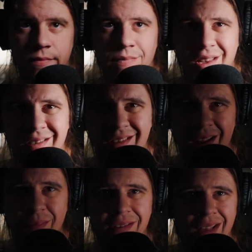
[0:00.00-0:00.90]
This
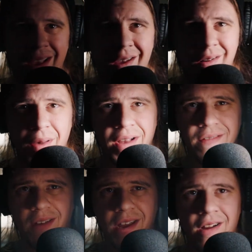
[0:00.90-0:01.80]
setup is like $100
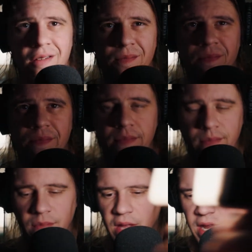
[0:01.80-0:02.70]
right here.
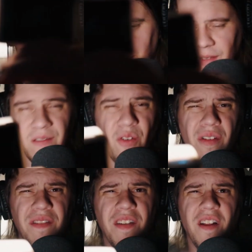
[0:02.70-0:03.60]
And it's like totally
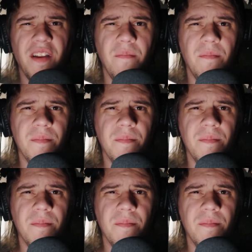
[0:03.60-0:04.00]
solid.